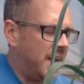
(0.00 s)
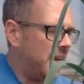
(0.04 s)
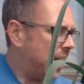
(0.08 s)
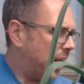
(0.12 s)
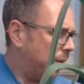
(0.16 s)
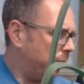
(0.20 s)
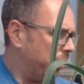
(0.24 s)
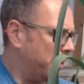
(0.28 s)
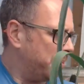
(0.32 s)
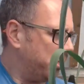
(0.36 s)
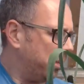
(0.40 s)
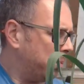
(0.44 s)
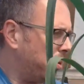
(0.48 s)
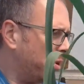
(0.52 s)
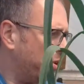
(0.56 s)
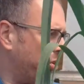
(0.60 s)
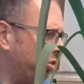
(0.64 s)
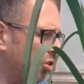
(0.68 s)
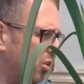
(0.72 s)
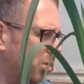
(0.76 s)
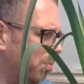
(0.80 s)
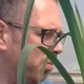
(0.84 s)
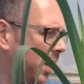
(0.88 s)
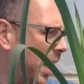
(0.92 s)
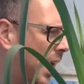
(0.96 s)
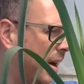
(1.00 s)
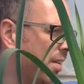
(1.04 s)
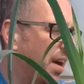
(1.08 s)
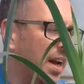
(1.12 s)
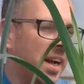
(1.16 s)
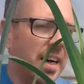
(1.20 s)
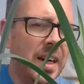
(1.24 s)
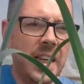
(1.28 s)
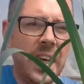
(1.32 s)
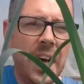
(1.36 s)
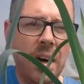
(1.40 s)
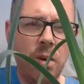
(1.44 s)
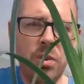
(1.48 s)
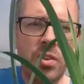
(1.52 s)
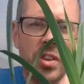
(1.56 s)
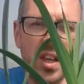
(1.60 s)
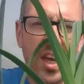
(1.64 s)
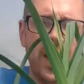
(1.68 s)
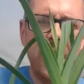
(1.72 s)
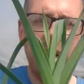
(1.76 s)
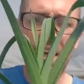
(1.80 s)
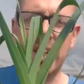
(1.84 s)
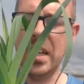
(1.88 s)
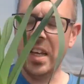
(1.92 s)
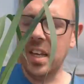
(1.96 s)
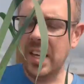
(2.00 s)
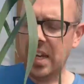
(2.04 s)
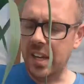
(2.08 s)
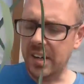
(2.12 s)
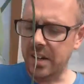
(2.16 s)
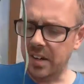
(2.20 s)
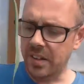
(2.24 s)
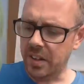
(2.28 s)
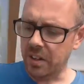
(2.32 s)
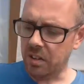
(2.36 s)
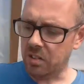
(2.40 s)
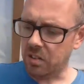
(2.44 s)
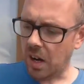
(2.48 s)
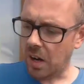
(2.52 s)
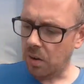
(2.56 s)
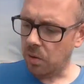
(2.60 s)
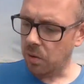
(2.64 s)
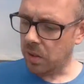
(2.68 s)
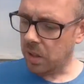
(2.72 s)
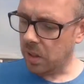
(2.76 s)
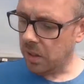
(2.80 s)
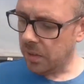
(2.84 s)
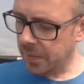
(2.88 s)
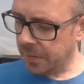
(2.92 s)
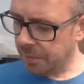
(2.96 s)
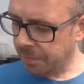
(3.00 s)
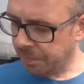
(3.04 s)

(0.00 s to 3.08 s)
And I will be putting some directly outside into the ground.